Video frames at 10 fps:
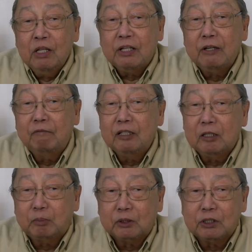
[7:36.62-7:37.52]
Given
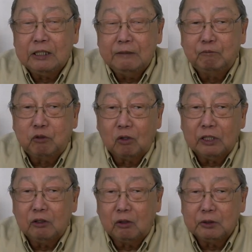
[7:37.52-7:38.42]
the perceived
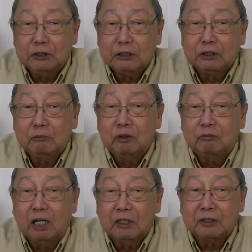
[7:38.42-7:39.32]
foreign origins of the
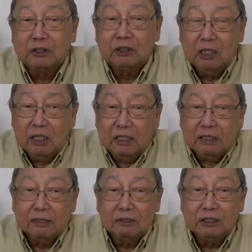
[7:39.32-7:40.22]
virus,
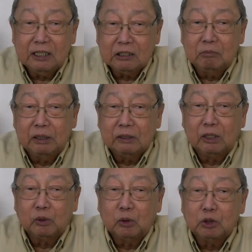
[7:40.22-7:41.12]
a resentment
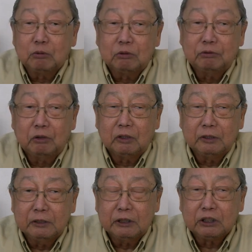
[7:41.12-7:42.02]
arose for
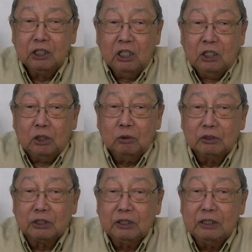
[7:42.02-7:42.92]
foreigners who
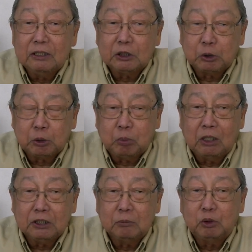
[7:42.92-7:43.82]
were seen as
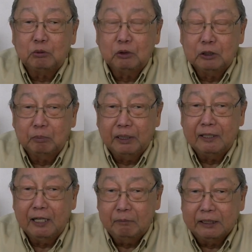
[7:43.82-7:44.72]
responsible for the
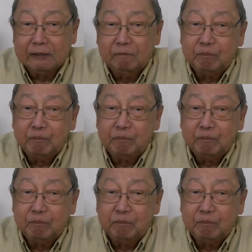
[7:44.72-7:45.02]
pandemic.